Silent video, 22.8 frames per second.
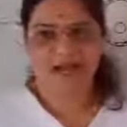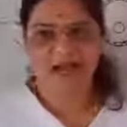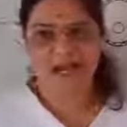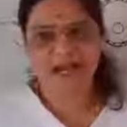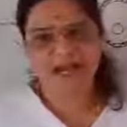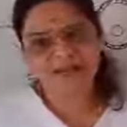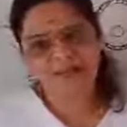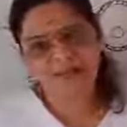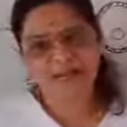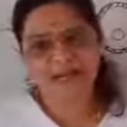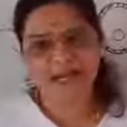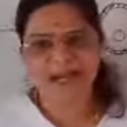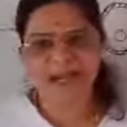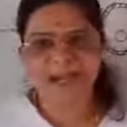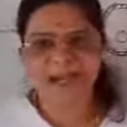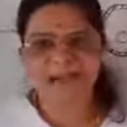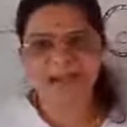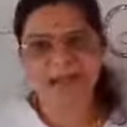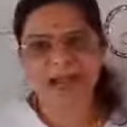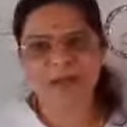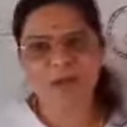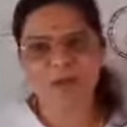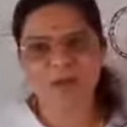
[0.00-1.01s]
Are you
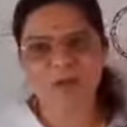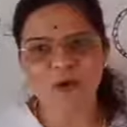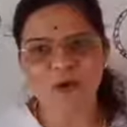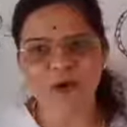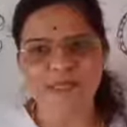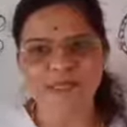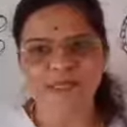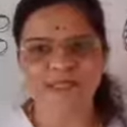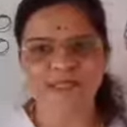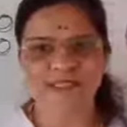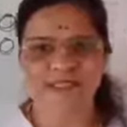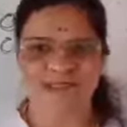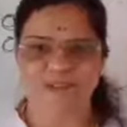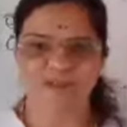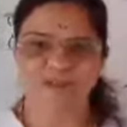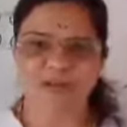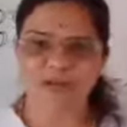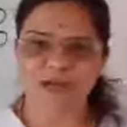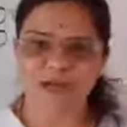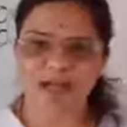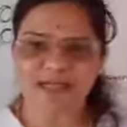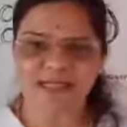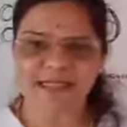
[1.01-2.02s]
getting my points,
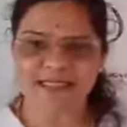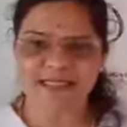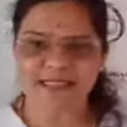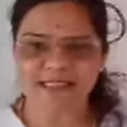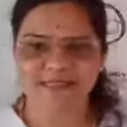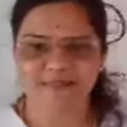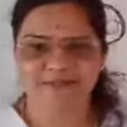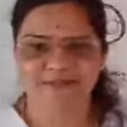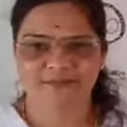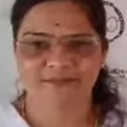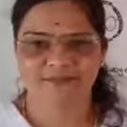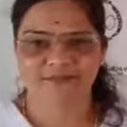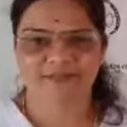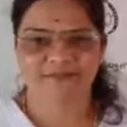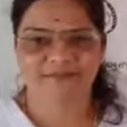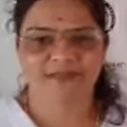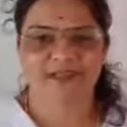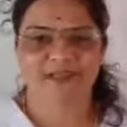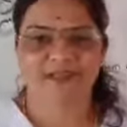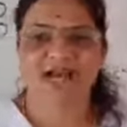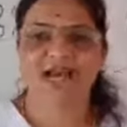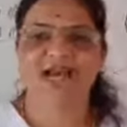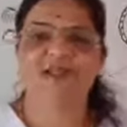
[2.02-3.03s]
students?
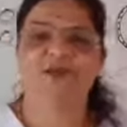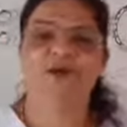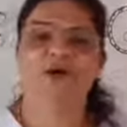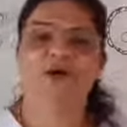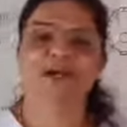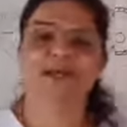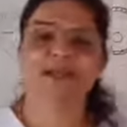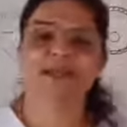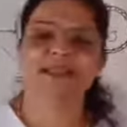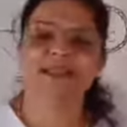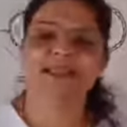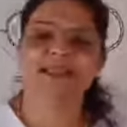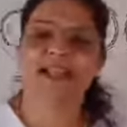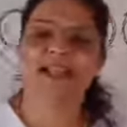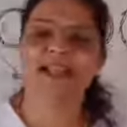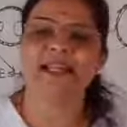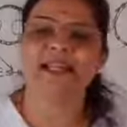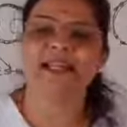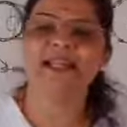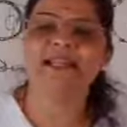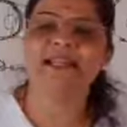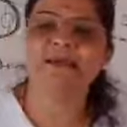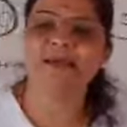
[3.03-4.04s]
Are you
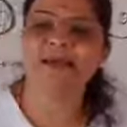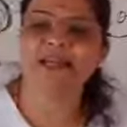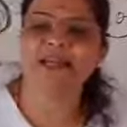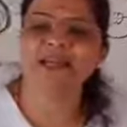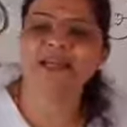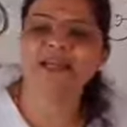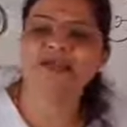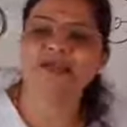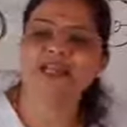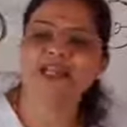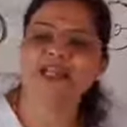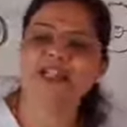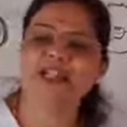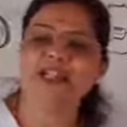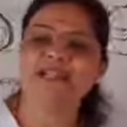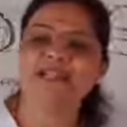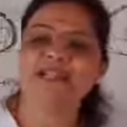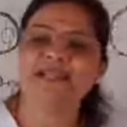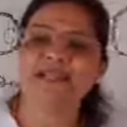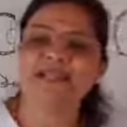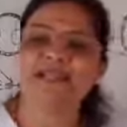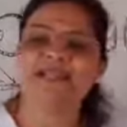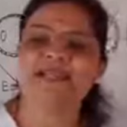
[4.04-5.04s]
understanding the
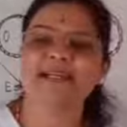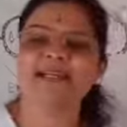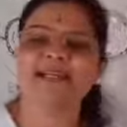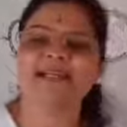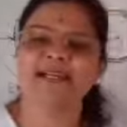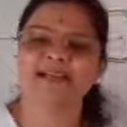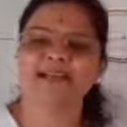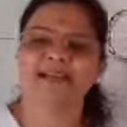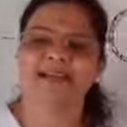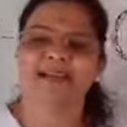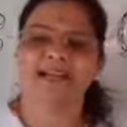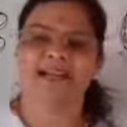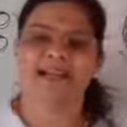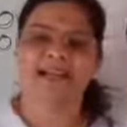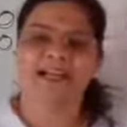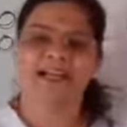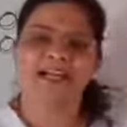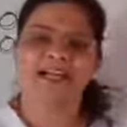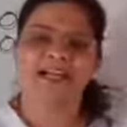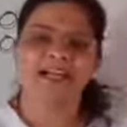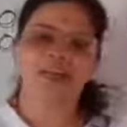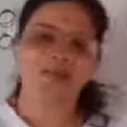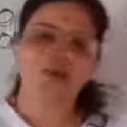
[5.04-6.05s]
menstruation cycle?
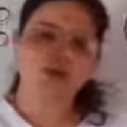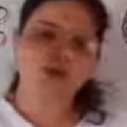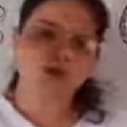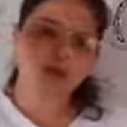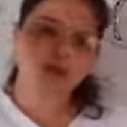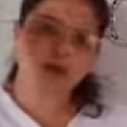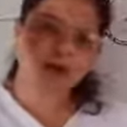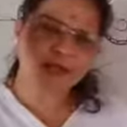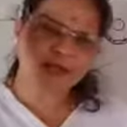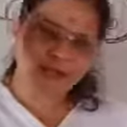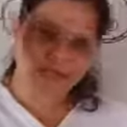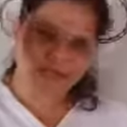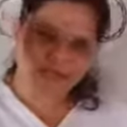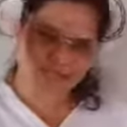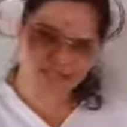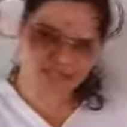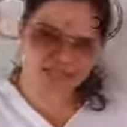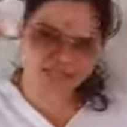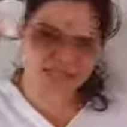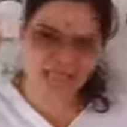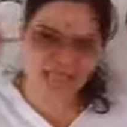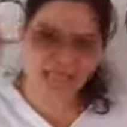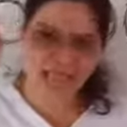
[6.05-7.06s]
It is so
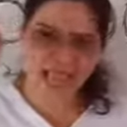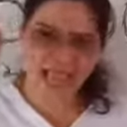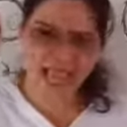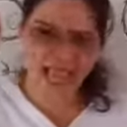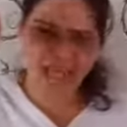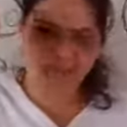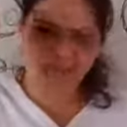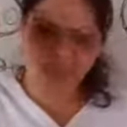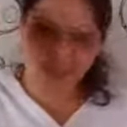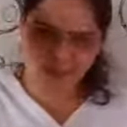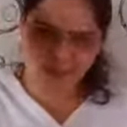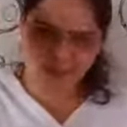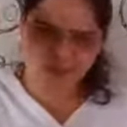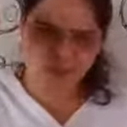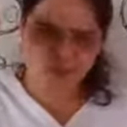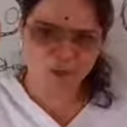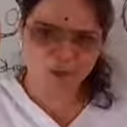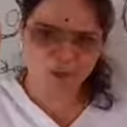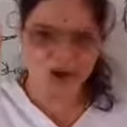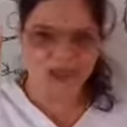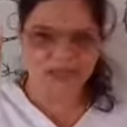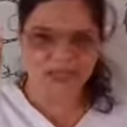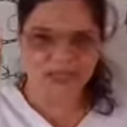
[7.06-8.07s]
easy and
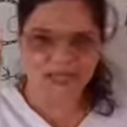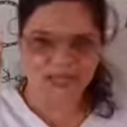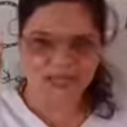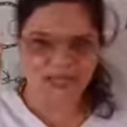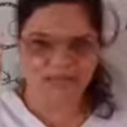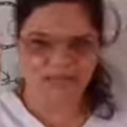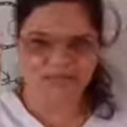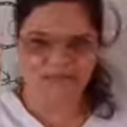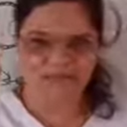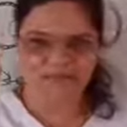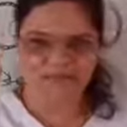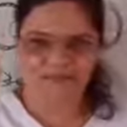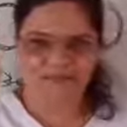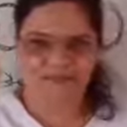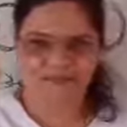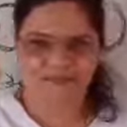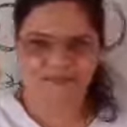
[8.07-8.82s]
important.